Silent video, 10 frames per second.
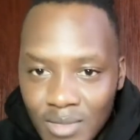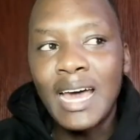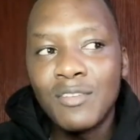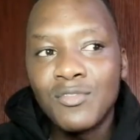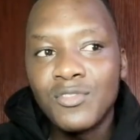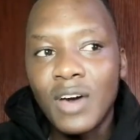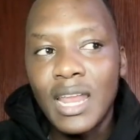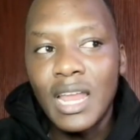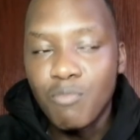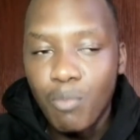I
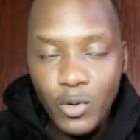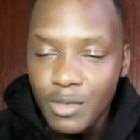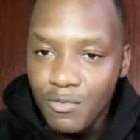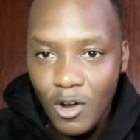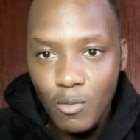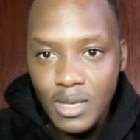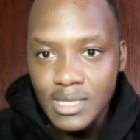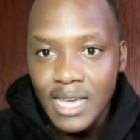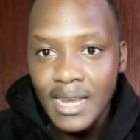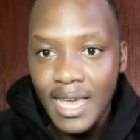love both
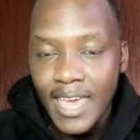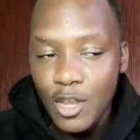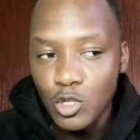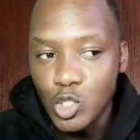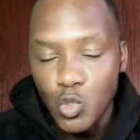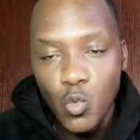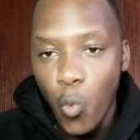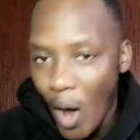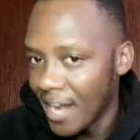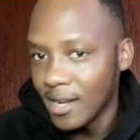environments, and I cannot do
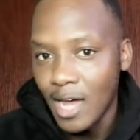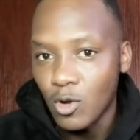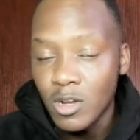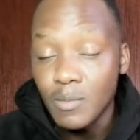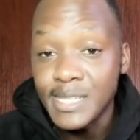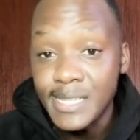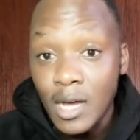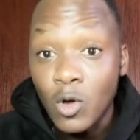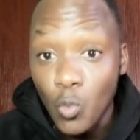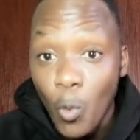one. I don't want to be
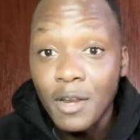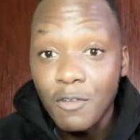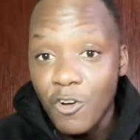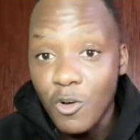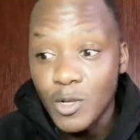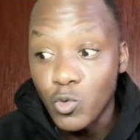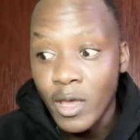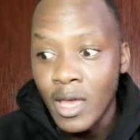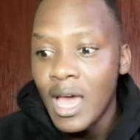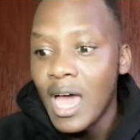stuck on one environment
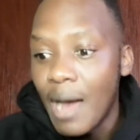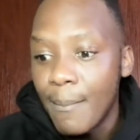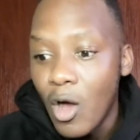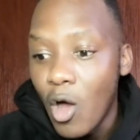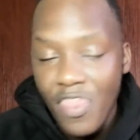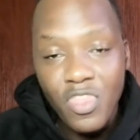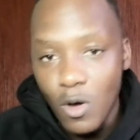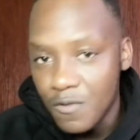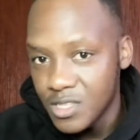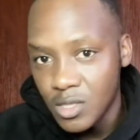where I'm at the
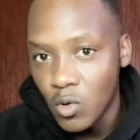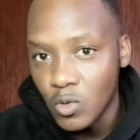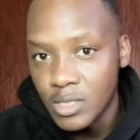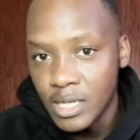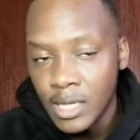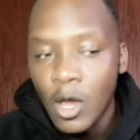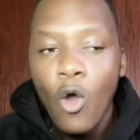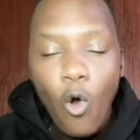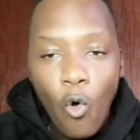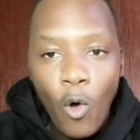office the whole day,
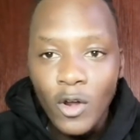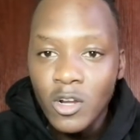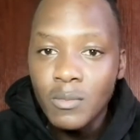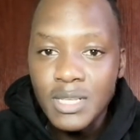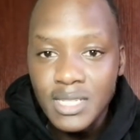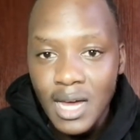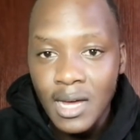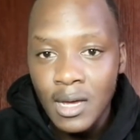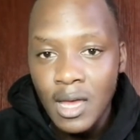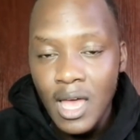or I don't want to be
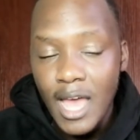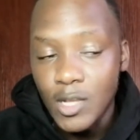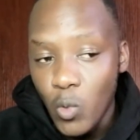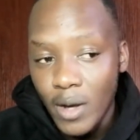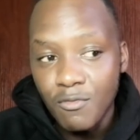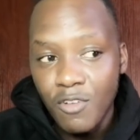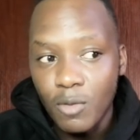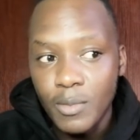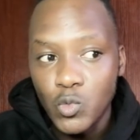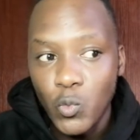stuck at one
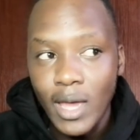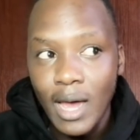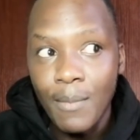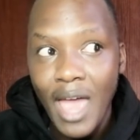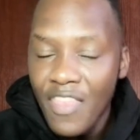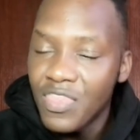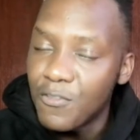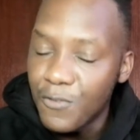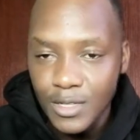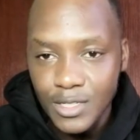environment where I'm at the
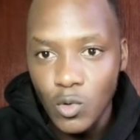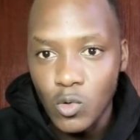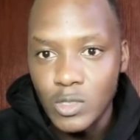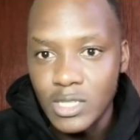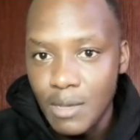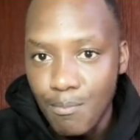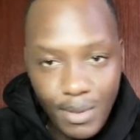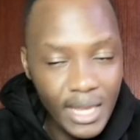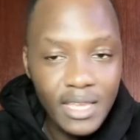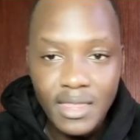fields the whole day,
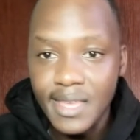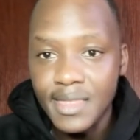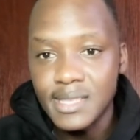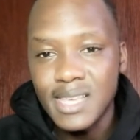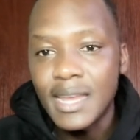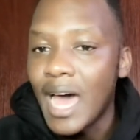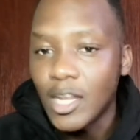bending there in the sun.